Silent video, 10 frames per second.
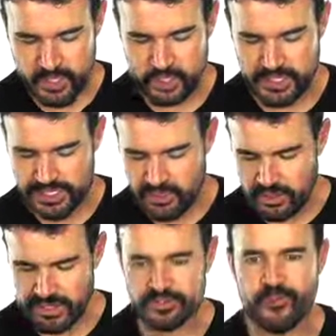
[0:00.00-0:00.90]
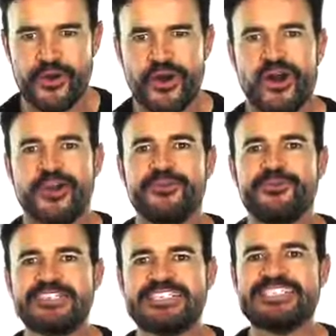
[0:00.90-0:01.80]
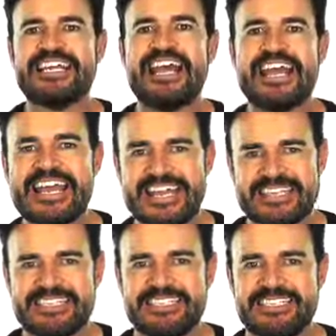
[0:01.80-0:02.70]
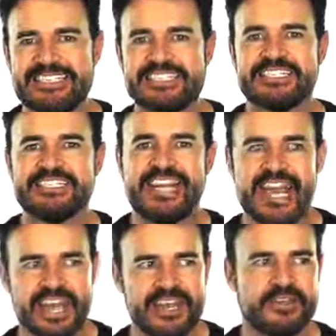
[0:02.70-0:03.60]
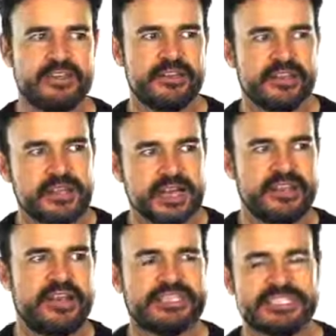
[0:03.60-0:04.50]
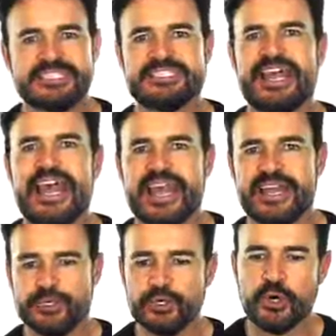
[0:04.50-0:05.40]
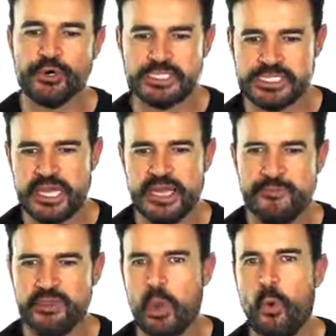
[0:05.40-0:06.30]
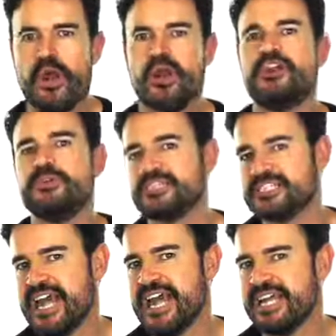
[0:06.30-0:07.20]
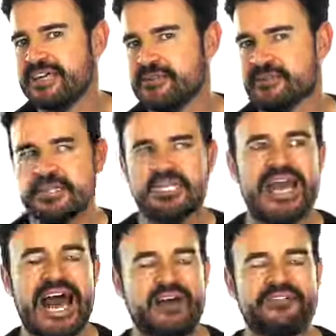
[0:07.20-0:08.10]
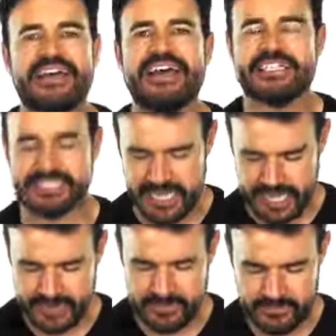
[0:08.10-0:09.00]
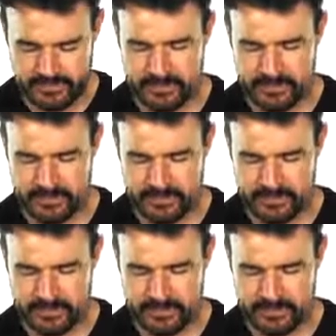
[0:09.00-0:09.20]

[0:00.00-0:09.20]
¿Dónde te alojas? Where are you staying? Quedarse, stay. Are you going to stay? Where are you staying? Have a nice day.